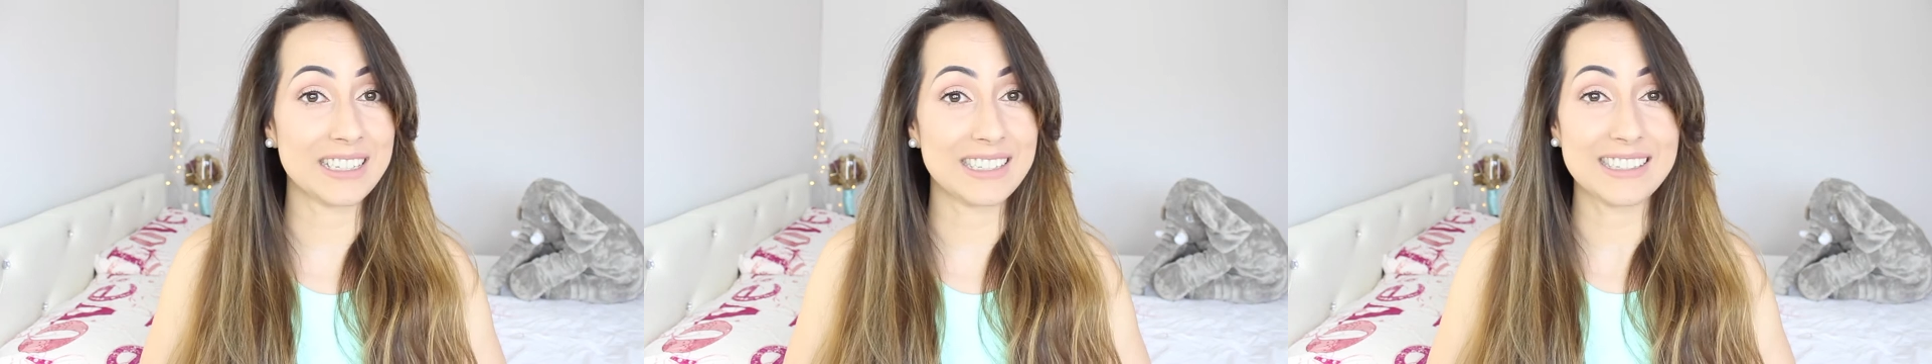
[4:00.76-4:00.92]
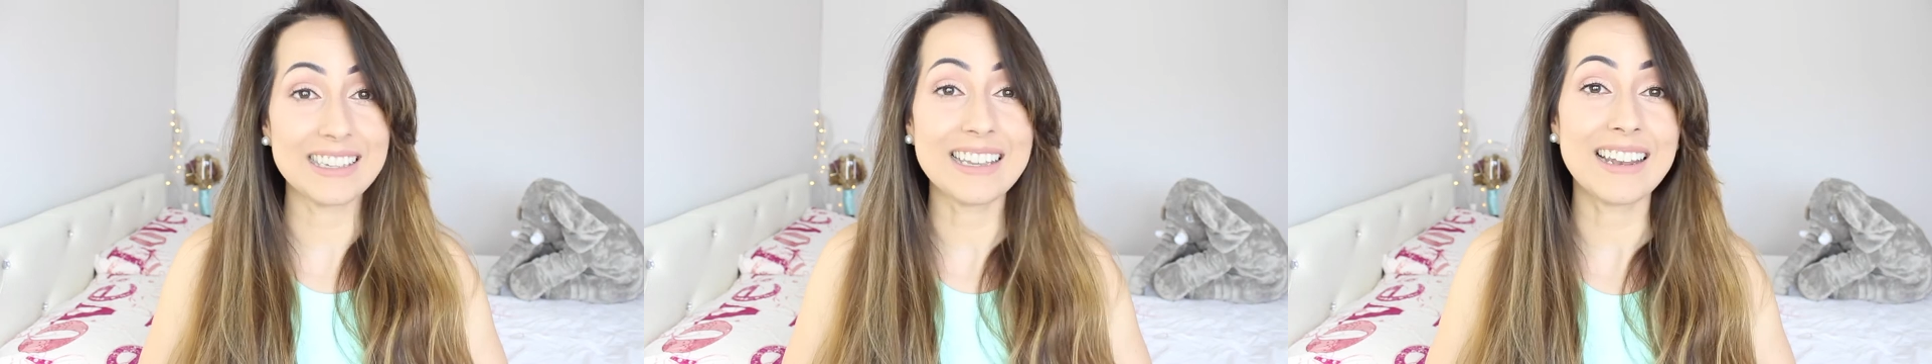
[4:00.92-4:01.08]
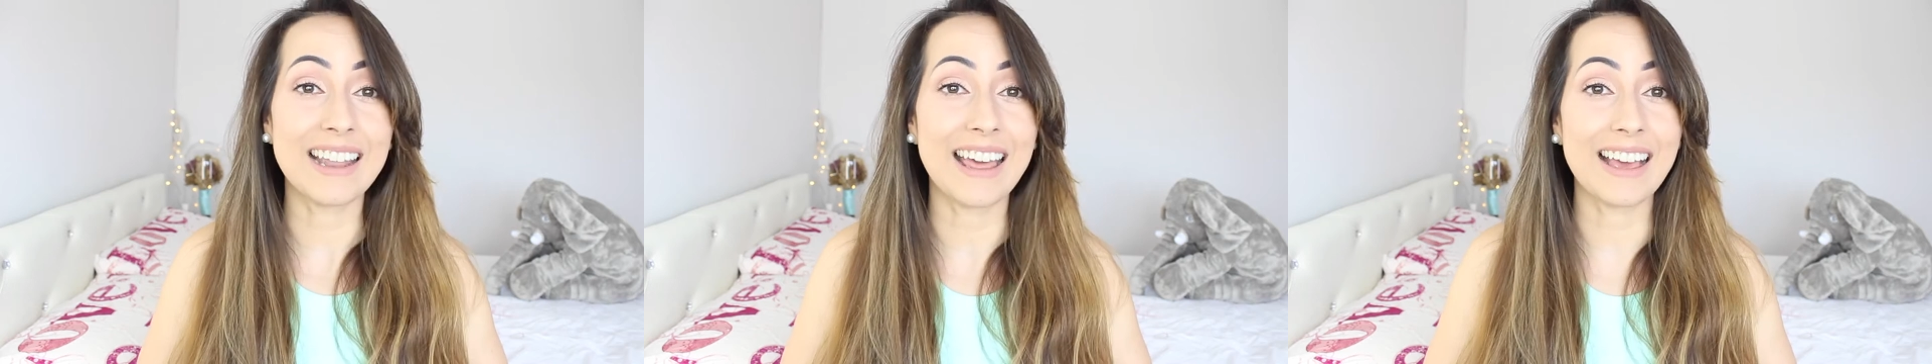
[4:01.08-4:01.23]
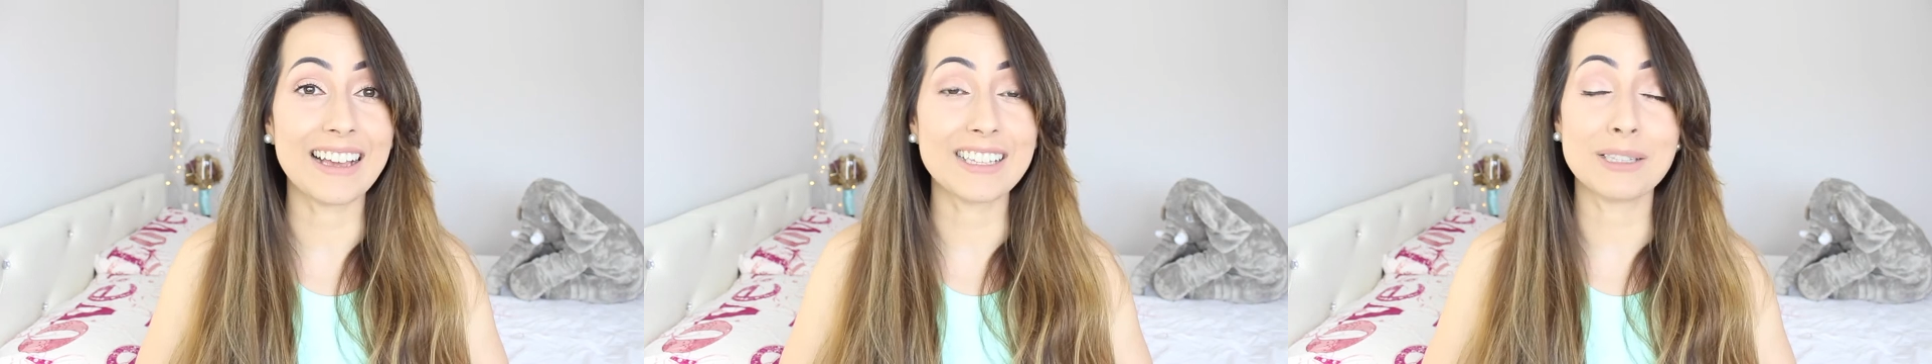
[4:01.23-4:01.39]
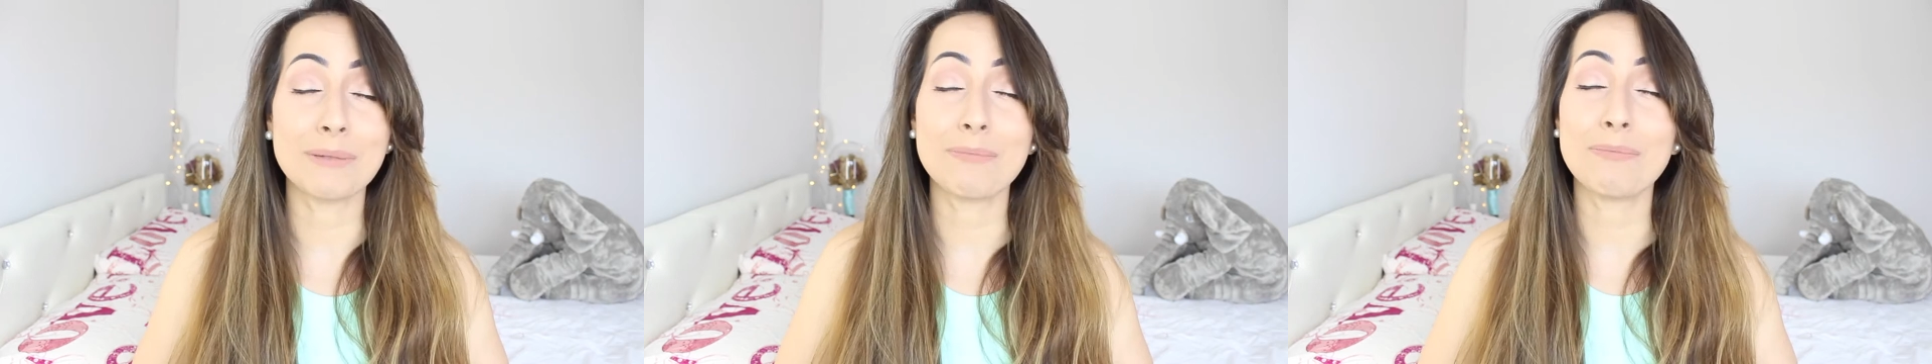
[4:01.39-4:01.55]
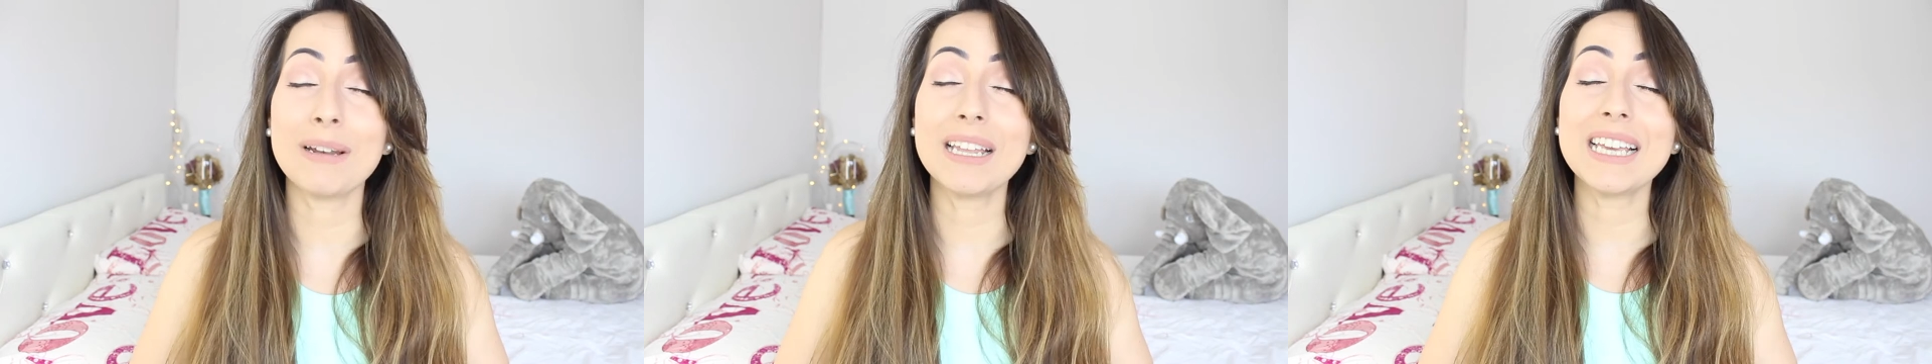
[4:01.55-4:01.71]
see
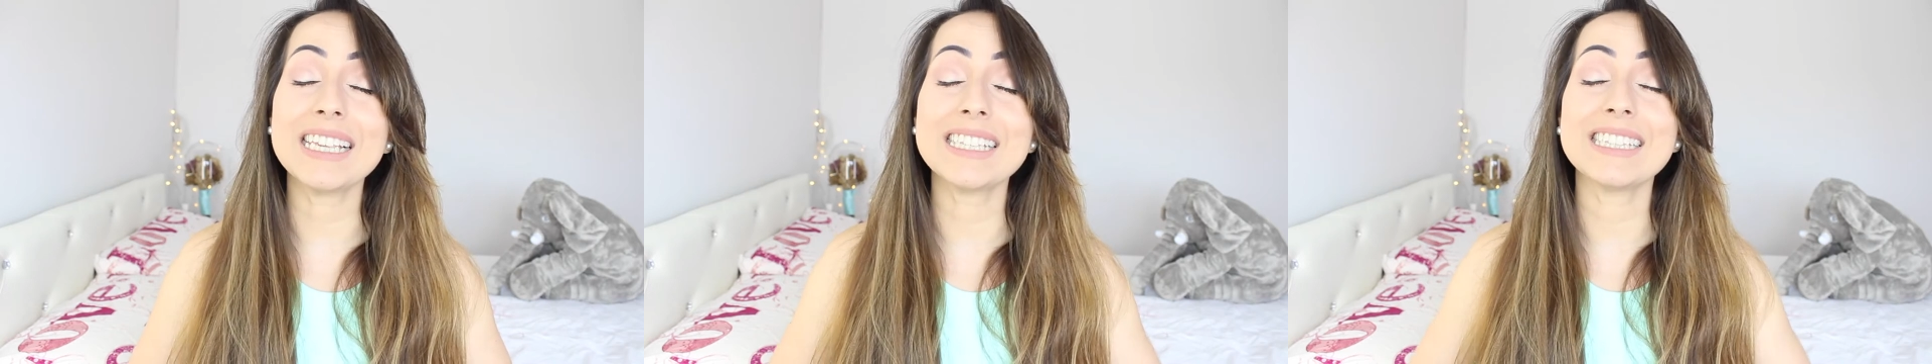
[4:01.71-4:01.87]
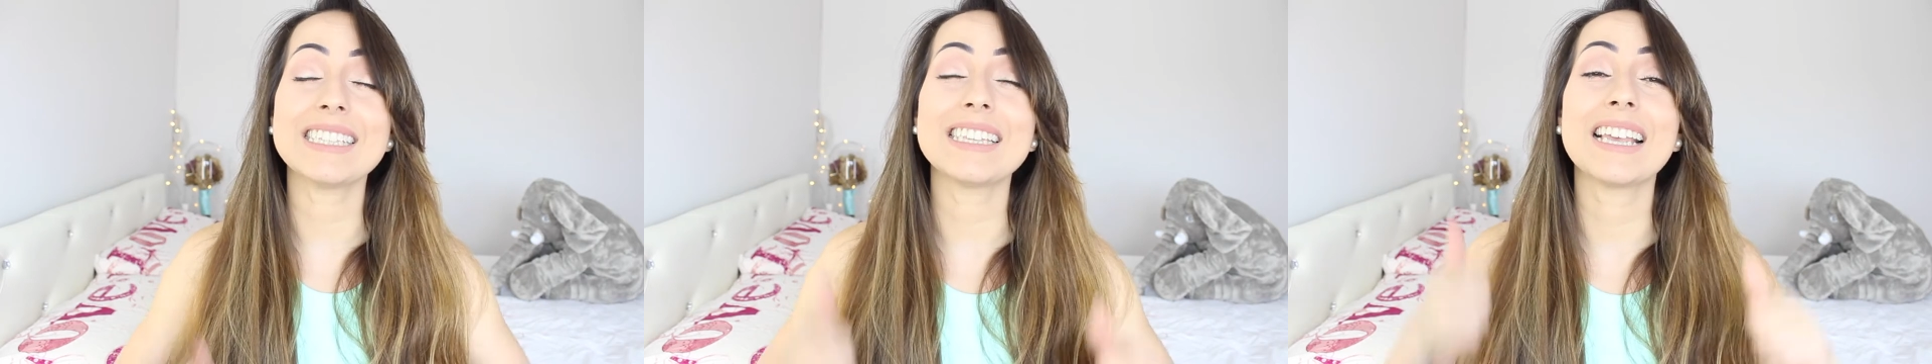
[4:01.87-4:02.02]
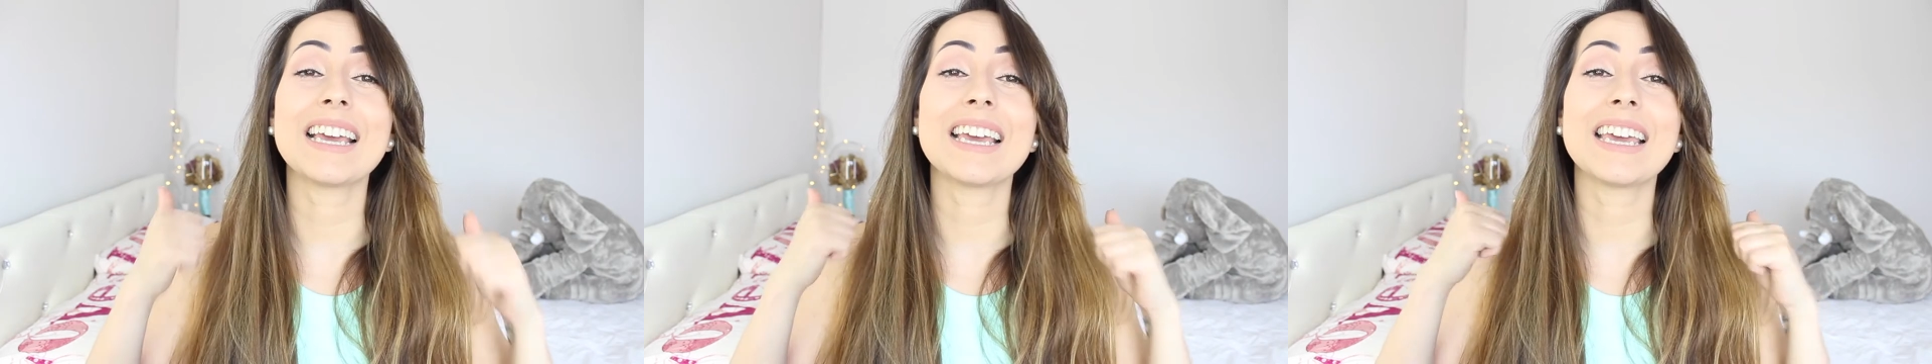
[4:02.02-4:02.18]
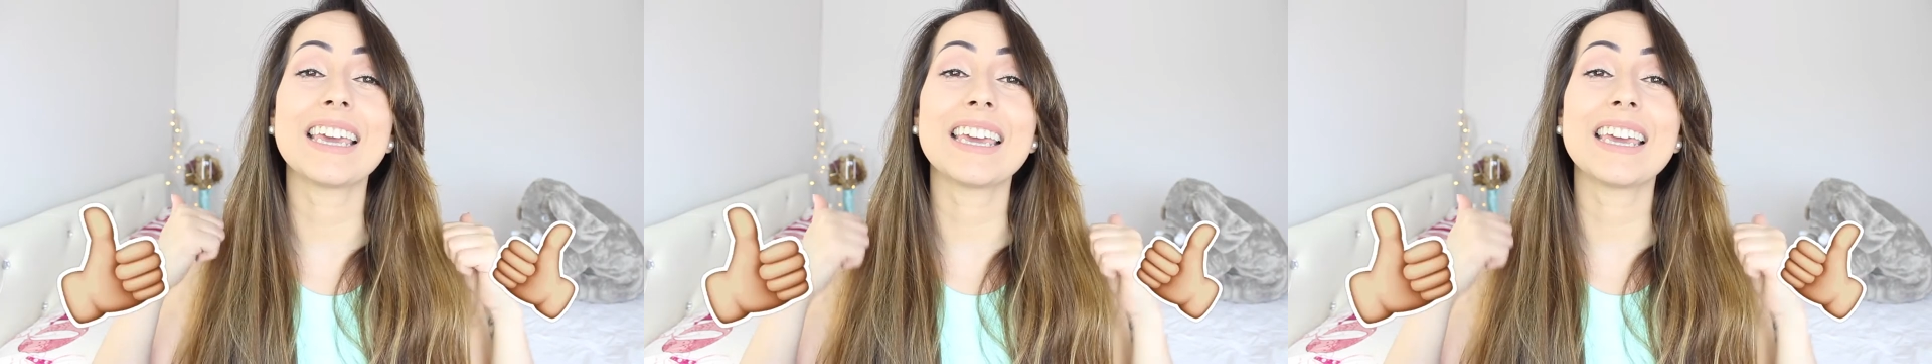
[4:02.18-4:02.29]
next, please